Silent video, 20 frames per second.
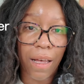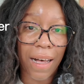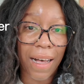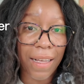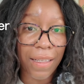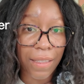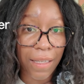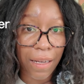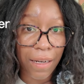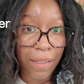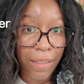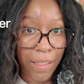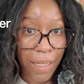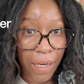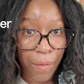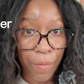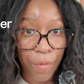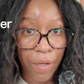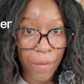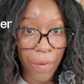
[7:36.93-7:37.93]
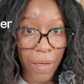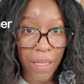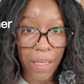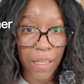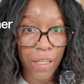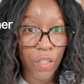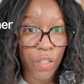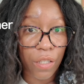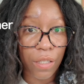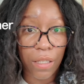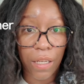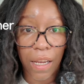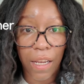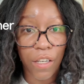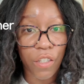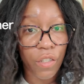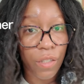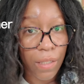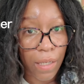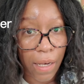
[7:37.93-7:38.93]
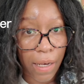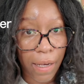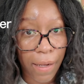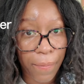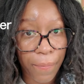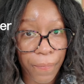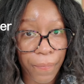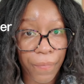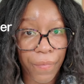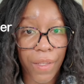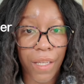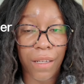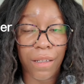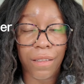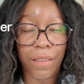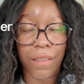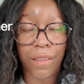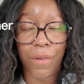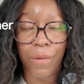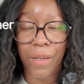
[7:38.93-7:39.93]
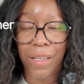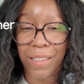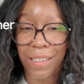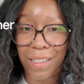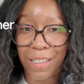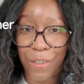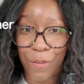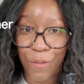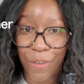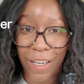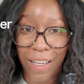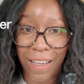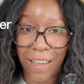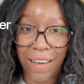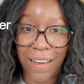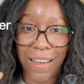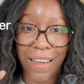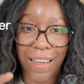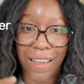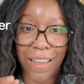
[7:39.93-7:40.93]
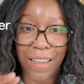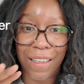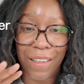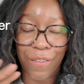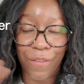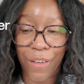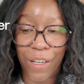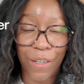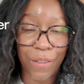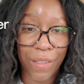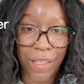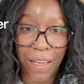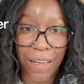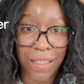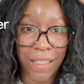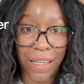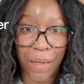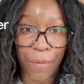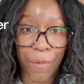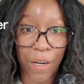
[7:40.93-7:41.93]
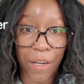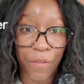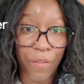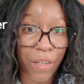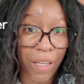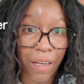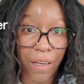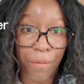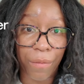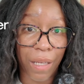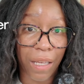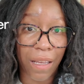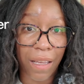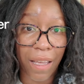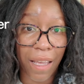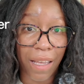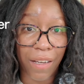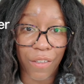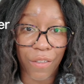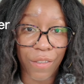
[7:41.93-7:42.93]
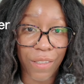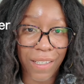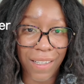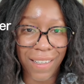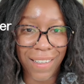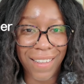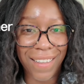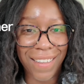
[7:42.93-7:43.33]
I set a timer in my kitchen each time. It is so easy to forget. If I don't set a timer, I forget I'm making candles.